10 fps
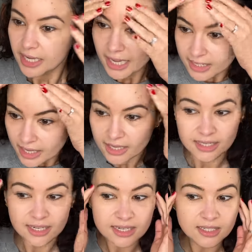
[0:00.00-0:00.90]
And yeah,
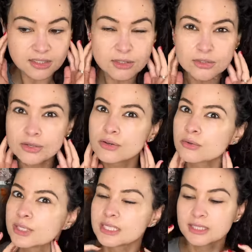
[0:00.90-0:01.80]
like, it doesn't look
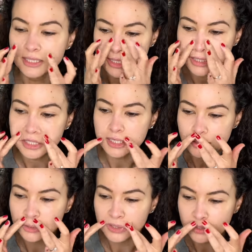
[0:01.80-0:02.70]
greasy. It
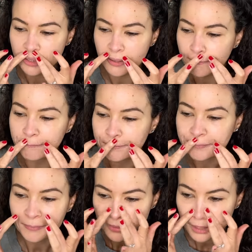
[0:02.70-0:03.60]
doesn't look
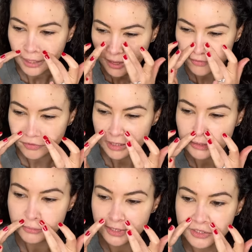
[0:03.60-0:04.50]
heavy.
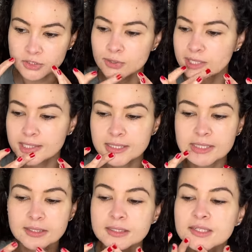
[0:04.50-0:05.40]
Some
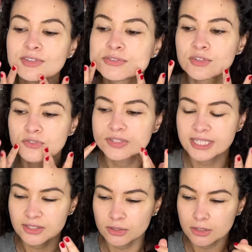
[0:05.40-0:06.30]
sunscreens, even for
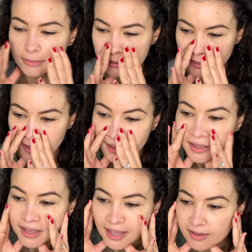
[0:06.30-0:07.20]
face, are a little bit
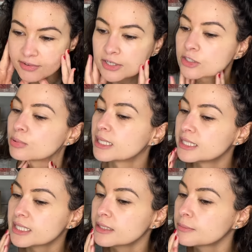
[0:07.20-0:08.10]
heavier to
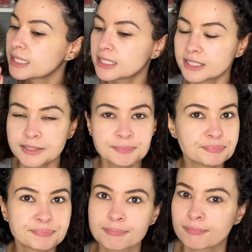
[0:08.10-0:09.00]
blend in, but that's it.